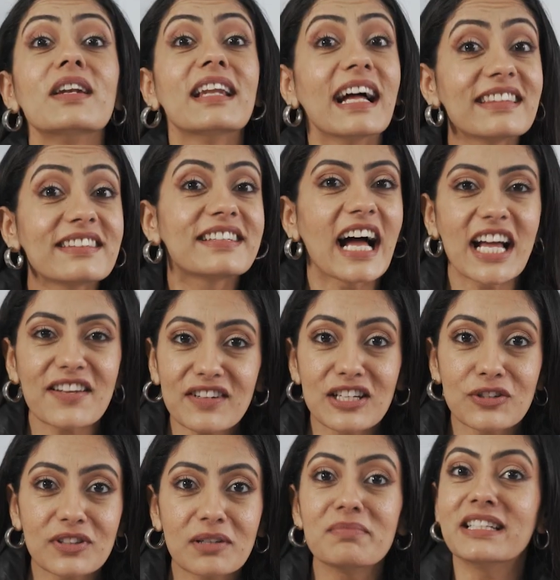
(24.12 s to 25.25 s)
let's dive
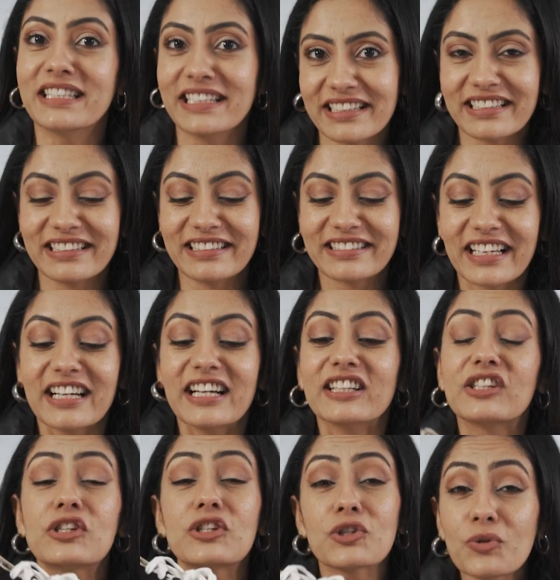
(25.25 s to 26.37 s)
into the materials.
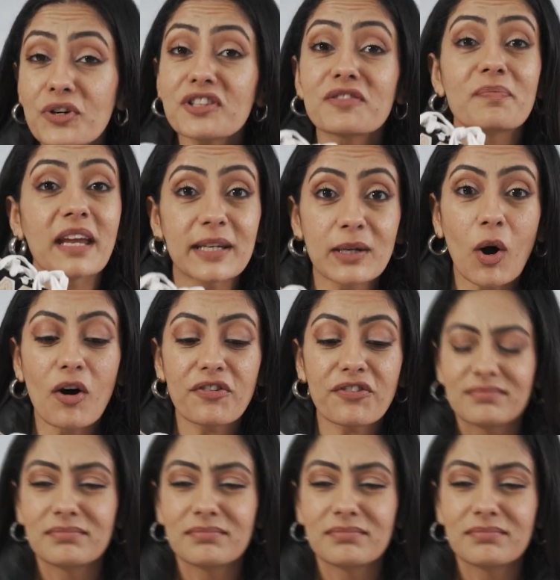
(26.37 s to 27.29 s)
The shoe is made of...